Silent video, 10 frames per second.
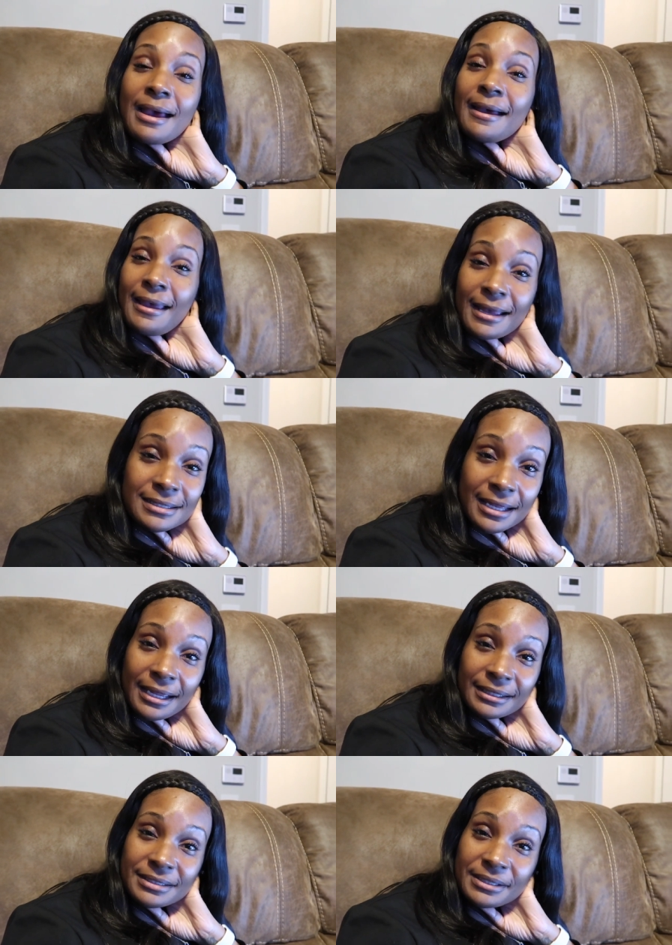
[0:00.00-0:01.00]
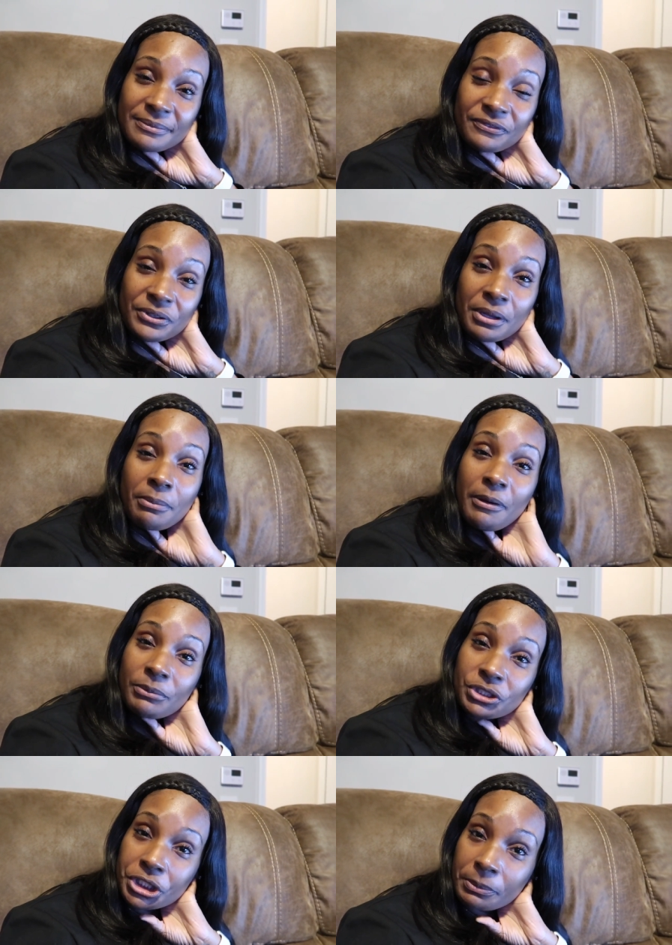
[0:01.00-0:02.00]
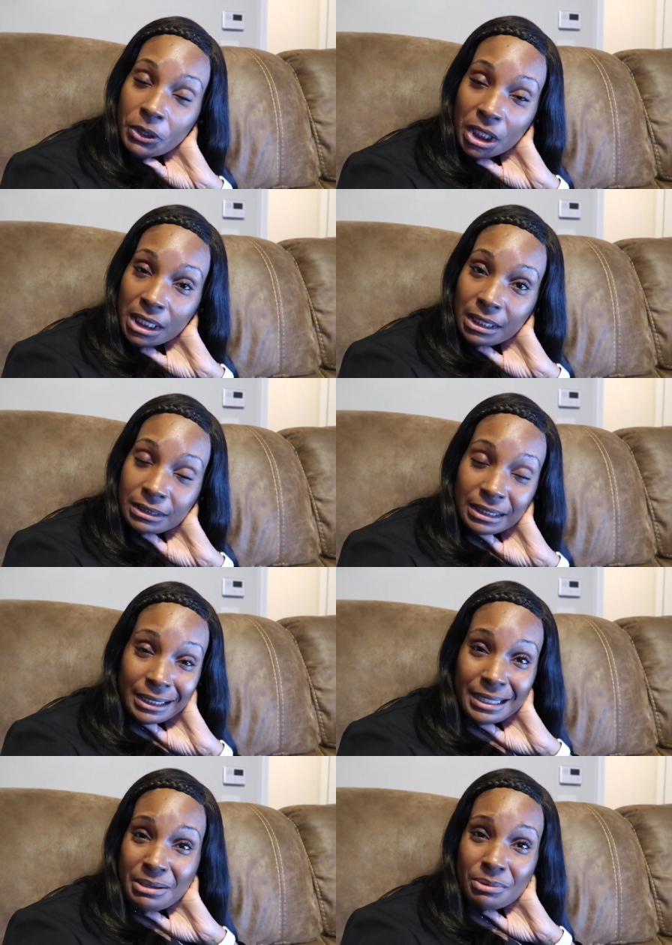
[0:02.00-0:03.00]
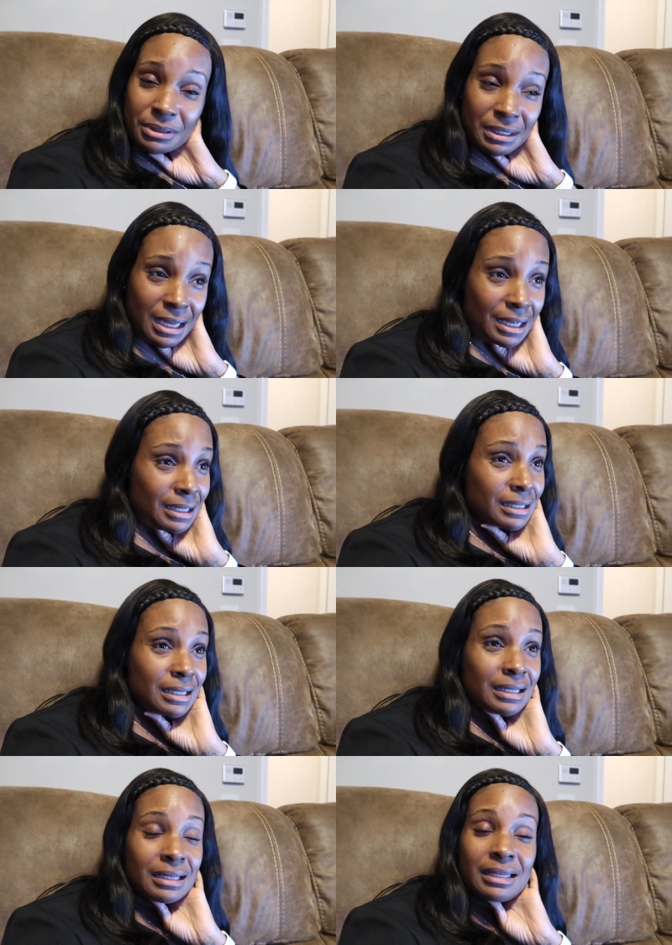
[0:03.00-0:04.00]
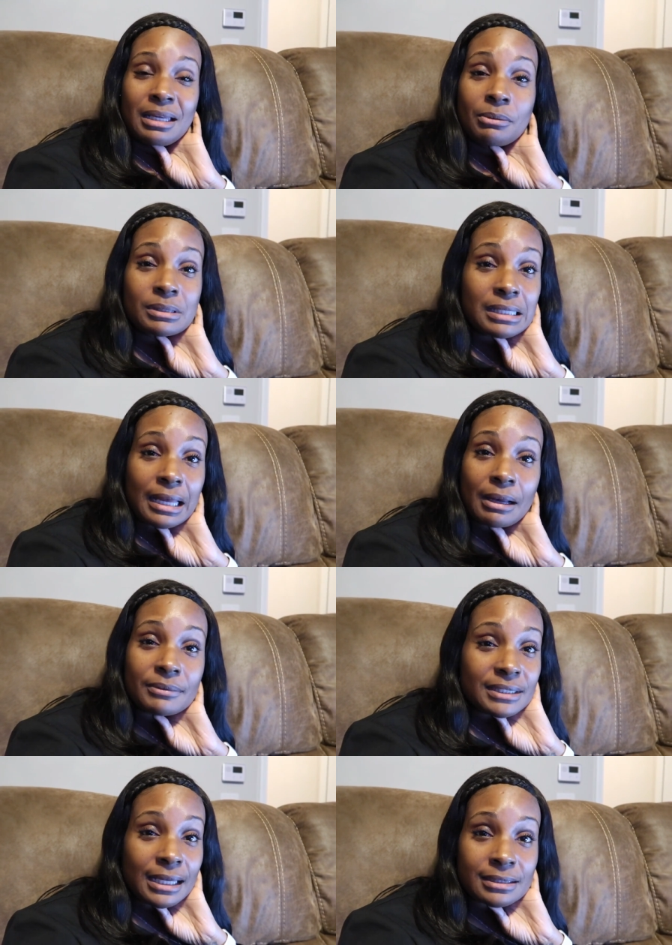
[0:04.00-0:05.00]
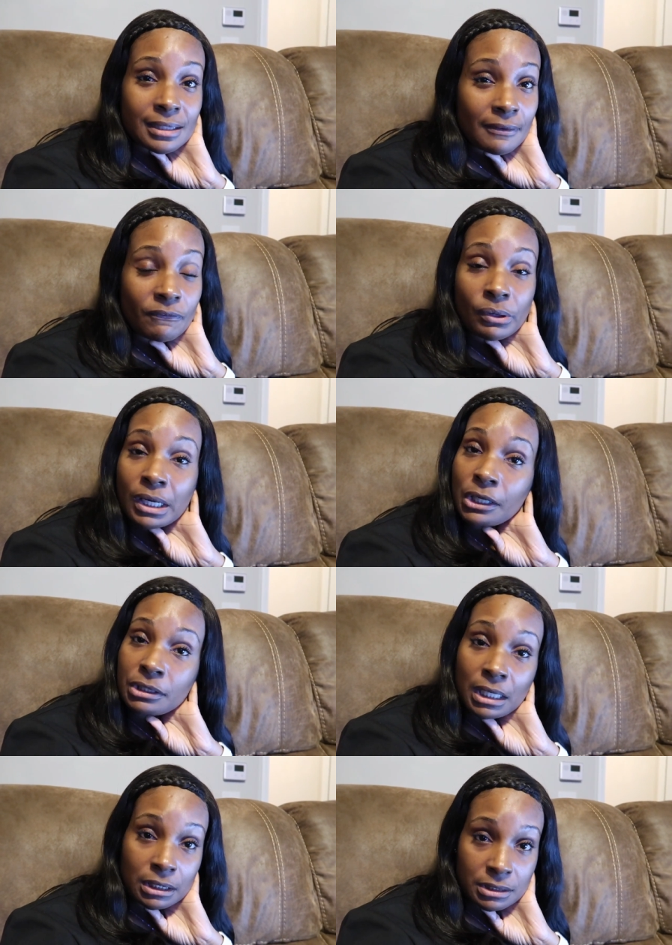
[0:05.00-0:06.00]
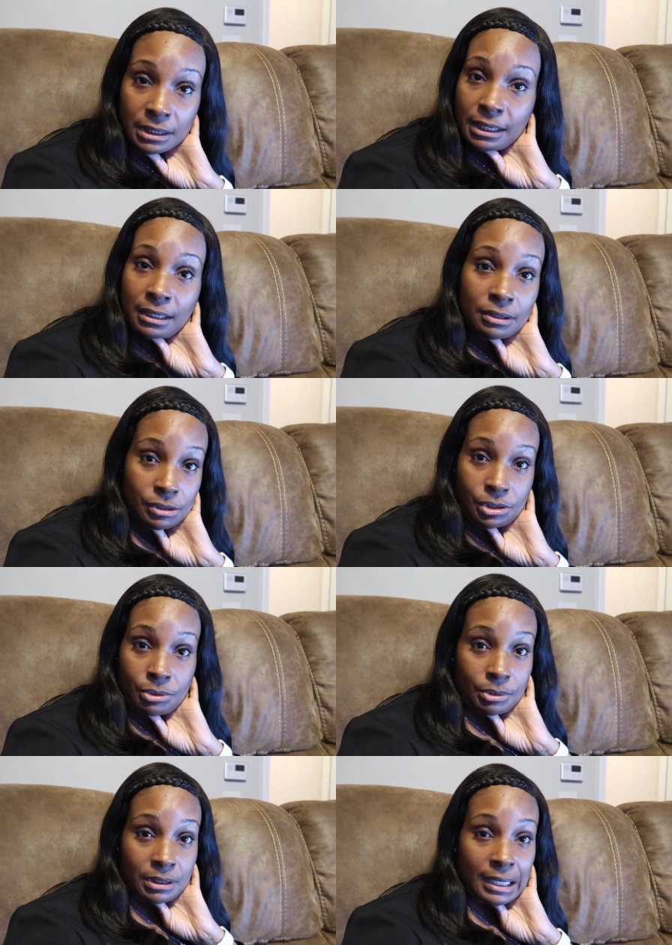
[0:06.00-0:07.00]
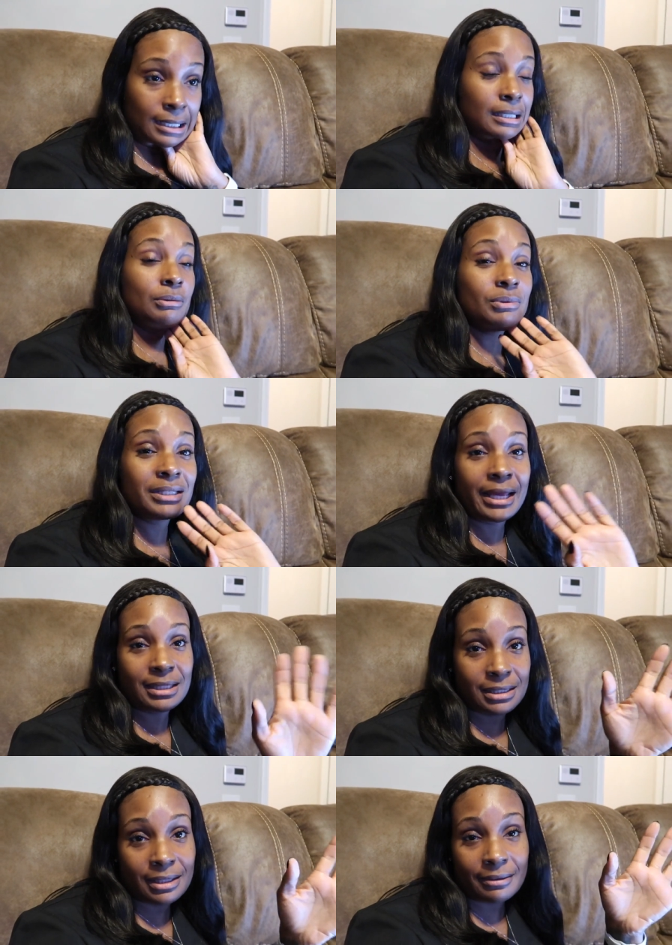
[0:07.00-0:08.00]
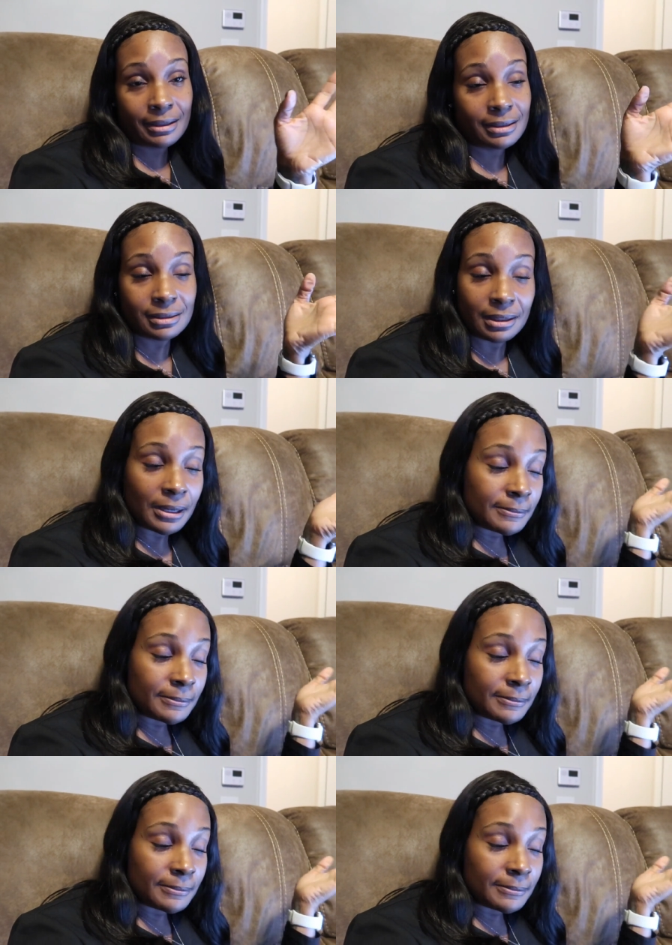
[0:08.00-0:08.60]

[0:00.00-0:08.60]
I had to ask them for their membership card and they were like, it was like I was asking them for a $100 to get in the store. Like it was that serious.